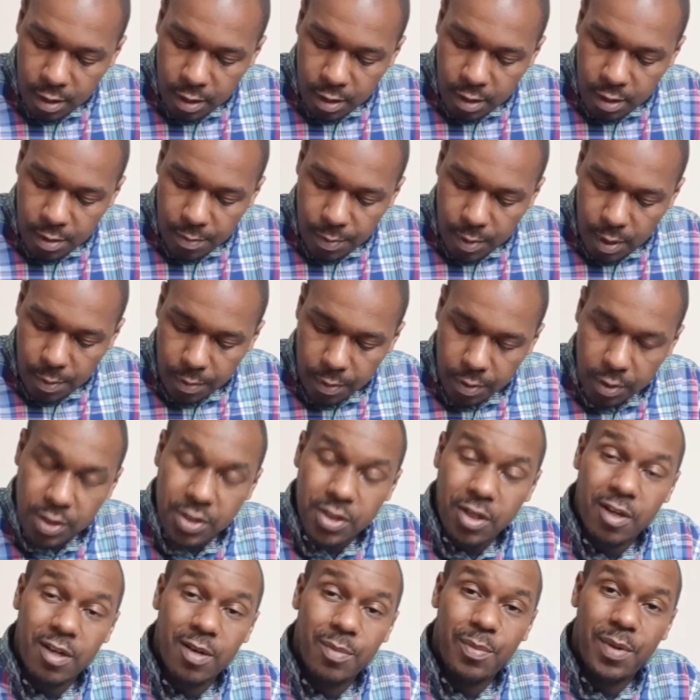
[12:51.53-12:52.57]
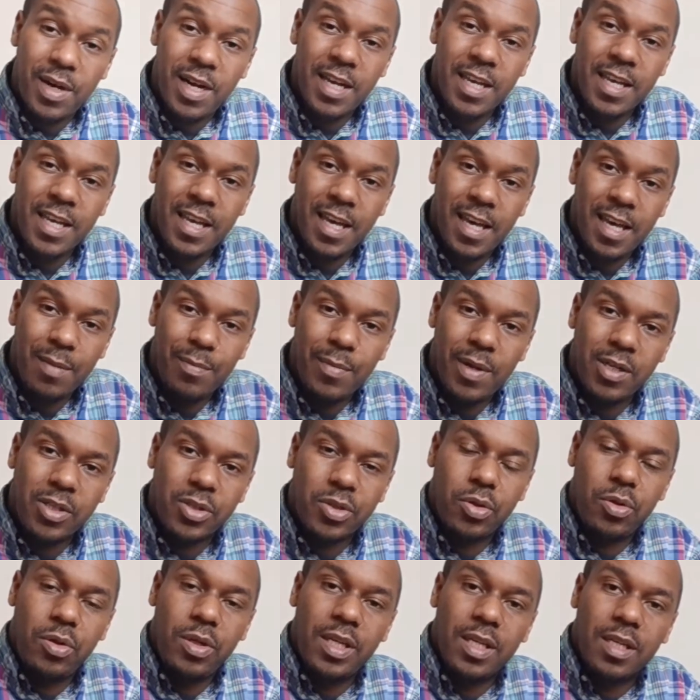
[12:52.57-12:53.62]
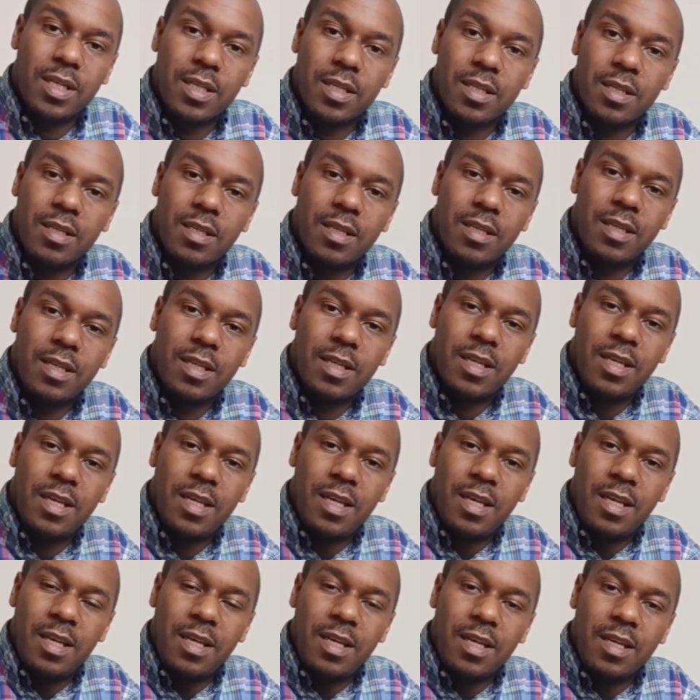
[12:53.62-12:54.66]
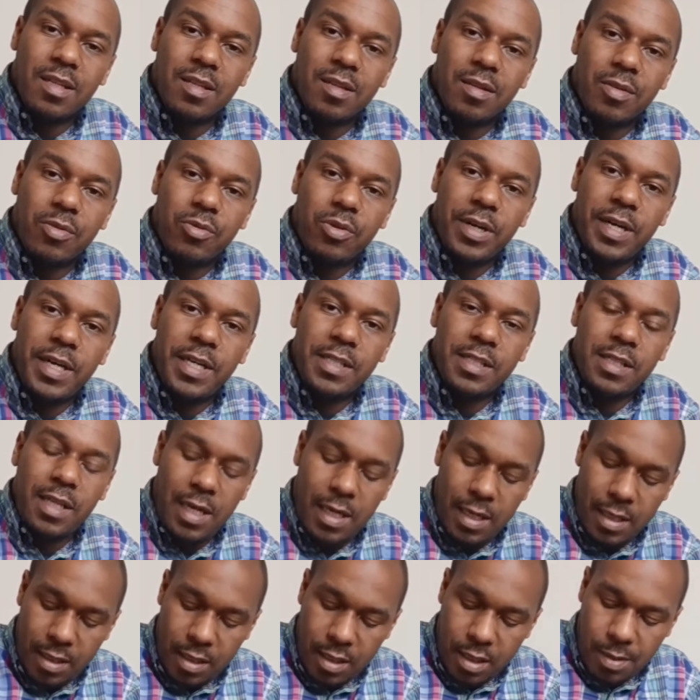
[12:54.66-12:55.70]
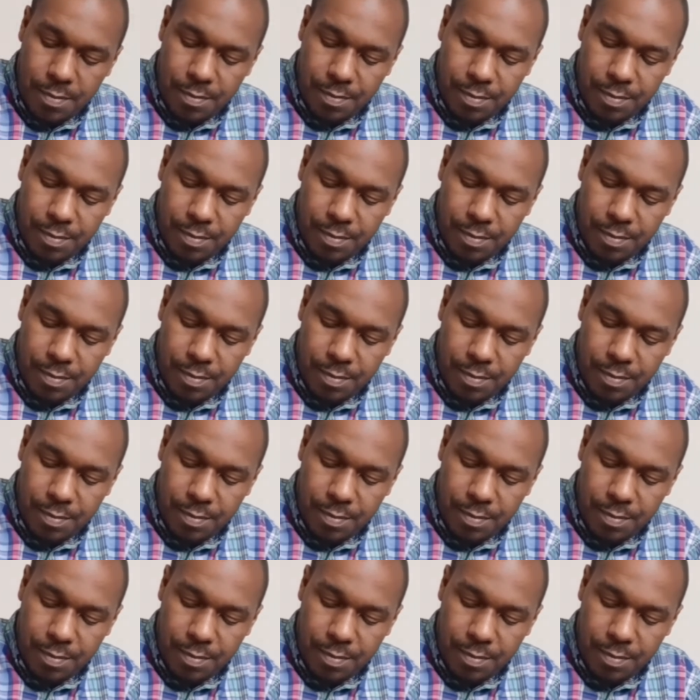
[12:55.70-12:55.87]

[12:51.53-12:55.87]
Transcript: Remember, you start them by hand. Make sure you get the threads lined up.